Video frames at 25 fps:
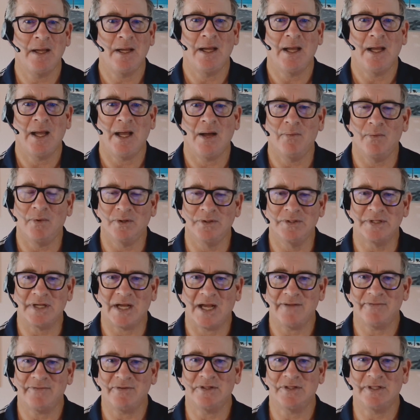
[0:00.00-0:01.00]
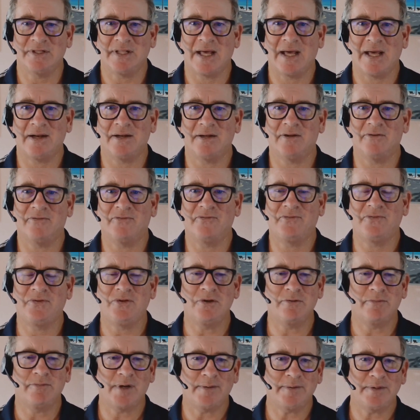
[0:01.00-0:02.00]
and we'll dive into that in a
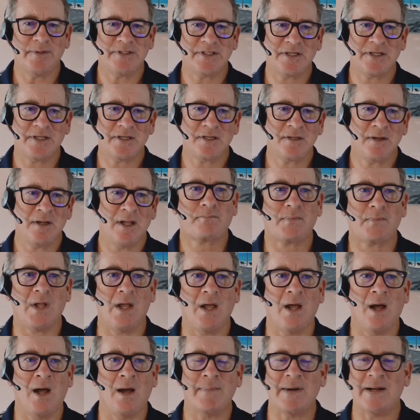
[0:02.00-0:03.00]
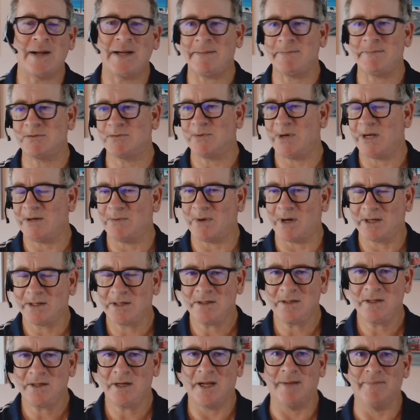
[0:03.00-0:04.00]
few moments here. My name is Wade
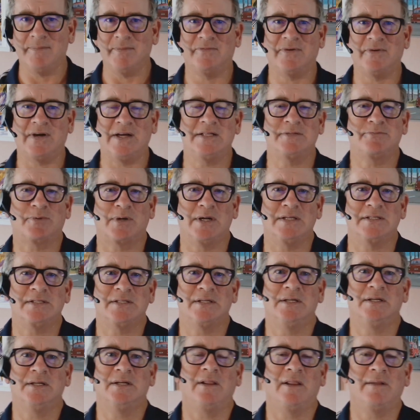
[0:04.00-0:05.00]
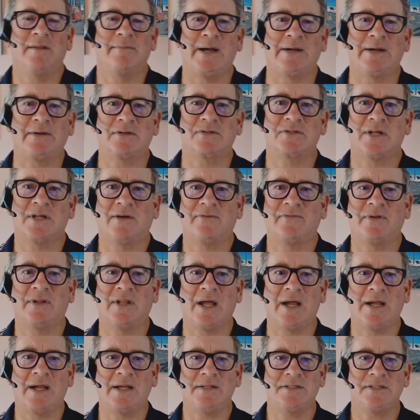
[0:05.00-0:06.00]
Walker. I'm the Vice President of the Microsoft
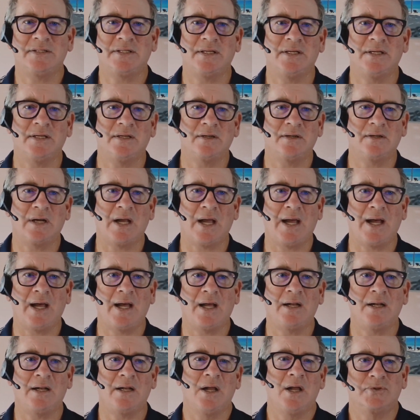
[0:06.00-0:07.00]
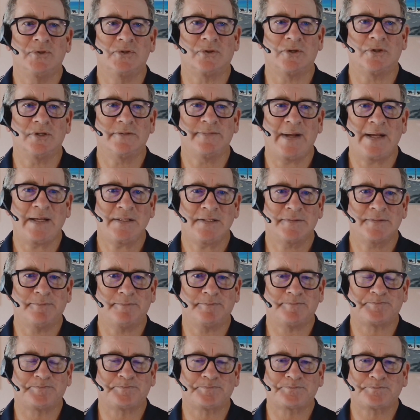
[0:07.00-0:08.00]
Alliance here at Sourcepass.
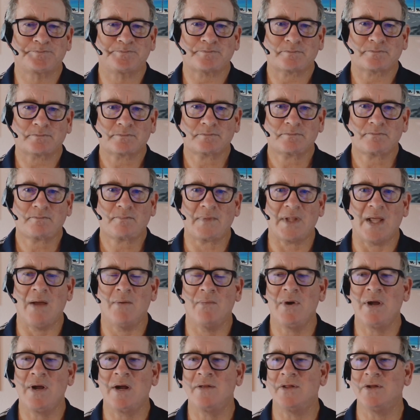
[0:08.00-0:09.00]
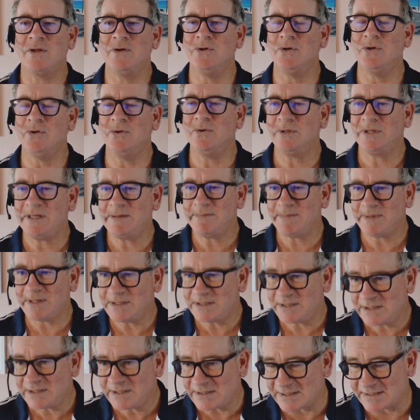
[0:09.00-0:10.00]
And we are the newly
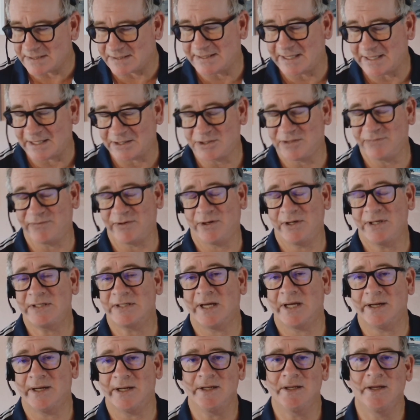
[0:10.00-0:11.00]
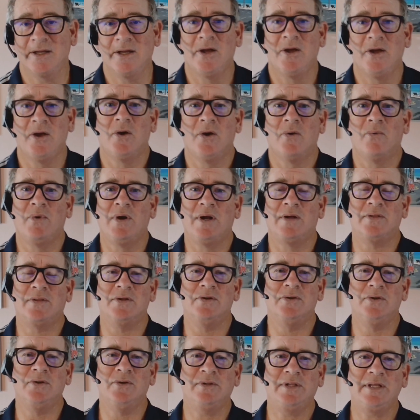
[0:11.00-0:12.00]
minted, this is actually very exciting. We are
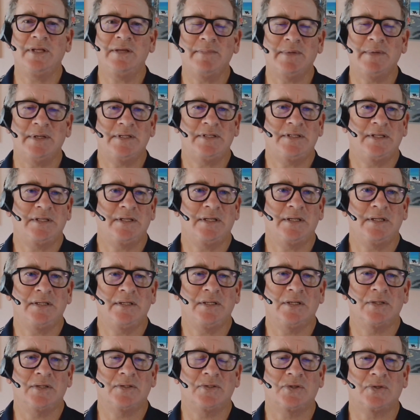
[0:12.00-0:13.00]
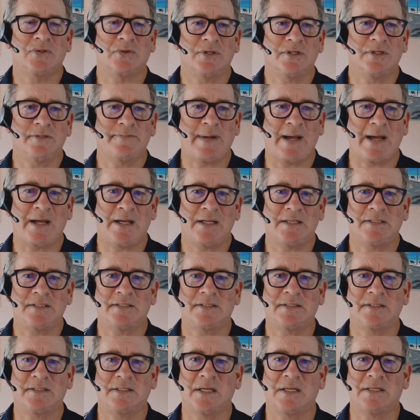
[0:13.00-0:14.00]
the newly minted
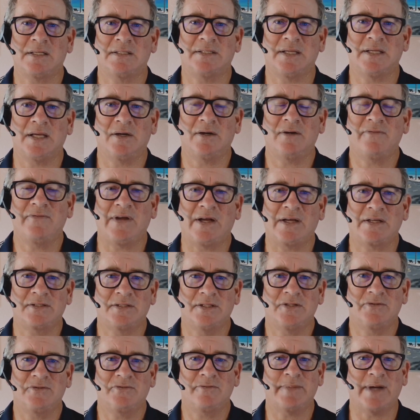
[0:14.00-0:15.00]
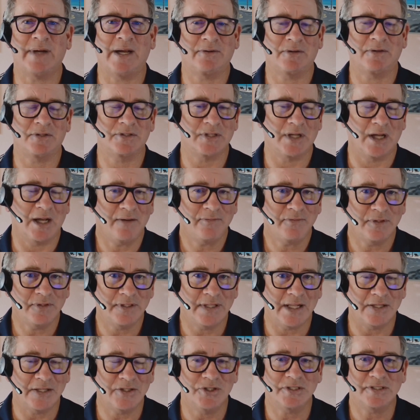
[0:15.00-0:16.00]
Sourcepass Center of Excellence for Microsoft.
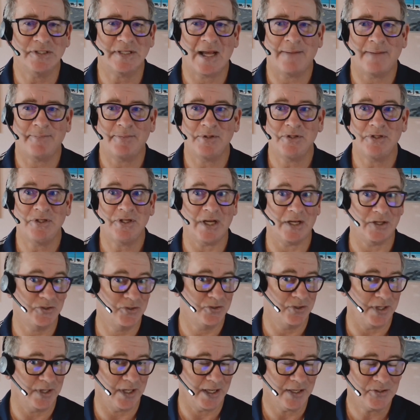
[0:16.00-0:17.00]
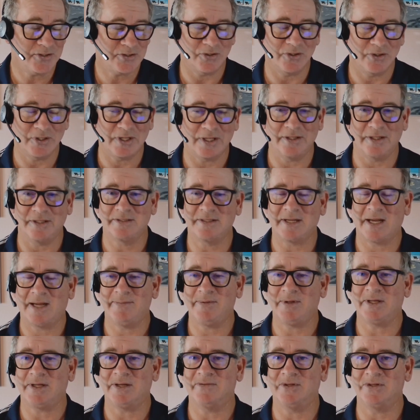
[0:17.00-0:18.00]
That just happened yesterday. So again, the
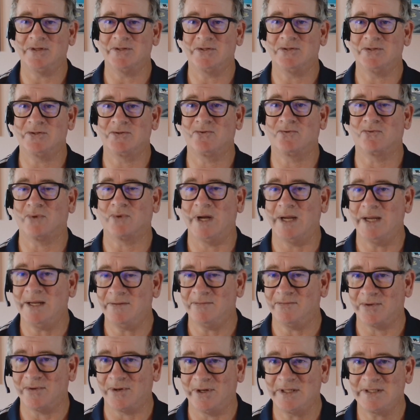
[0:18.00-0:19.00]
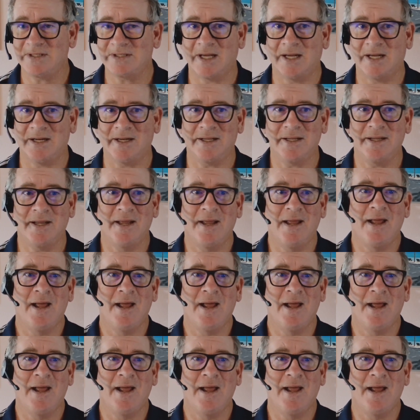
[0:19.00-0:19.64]
timing of this is great and very exciting.